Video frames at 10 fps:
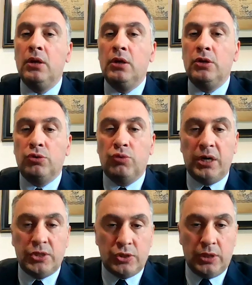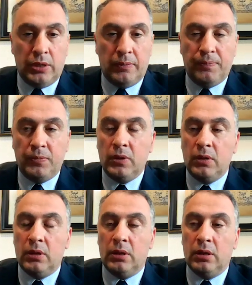to reconsider
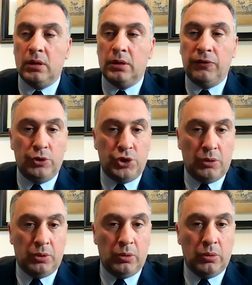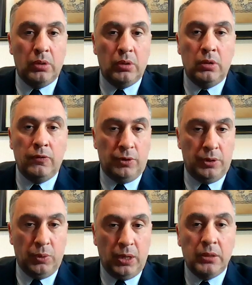the future outlook for the
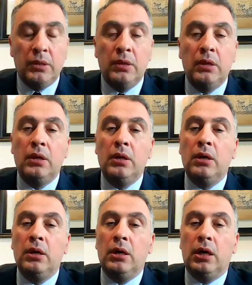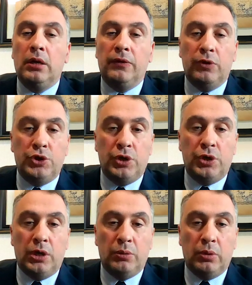world and the future
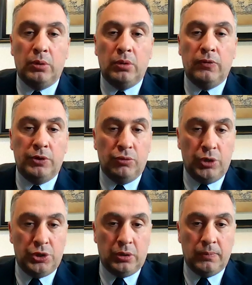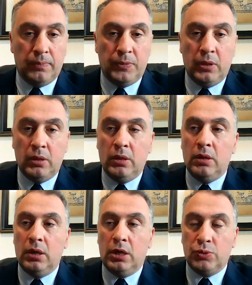outlook for the region.
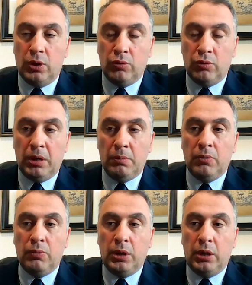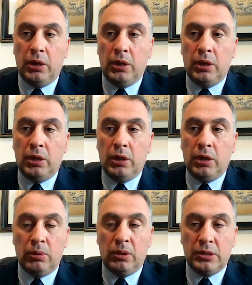As we all remember, for a
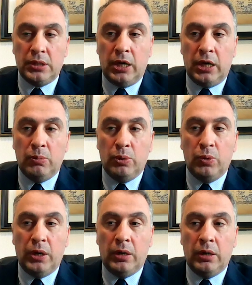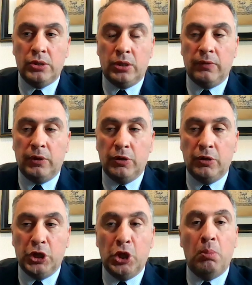considerable time, we were sort of, the
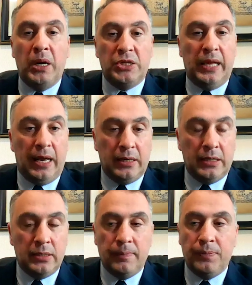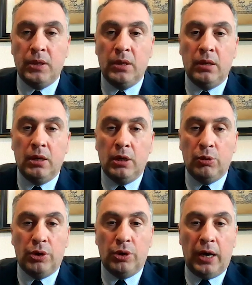no man's land. We
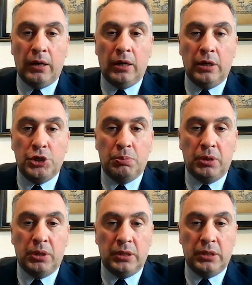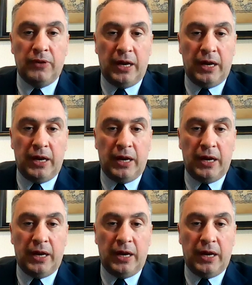were hanging in geopolitical vacuum.